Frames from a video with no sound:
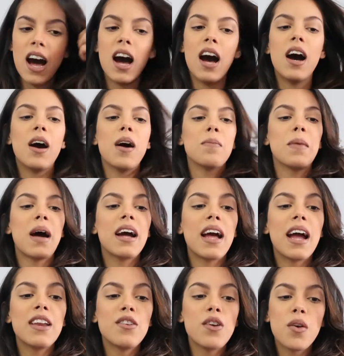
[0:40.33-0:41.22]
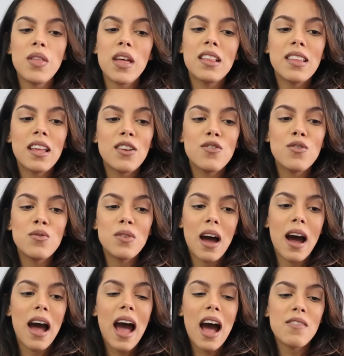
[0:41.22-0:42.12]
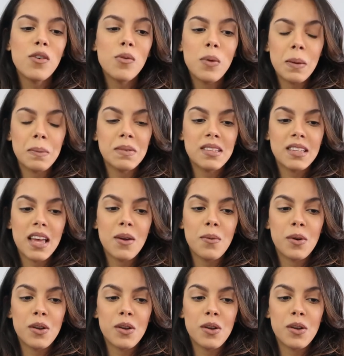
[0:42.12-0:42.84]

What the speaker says: I know that they do not have a website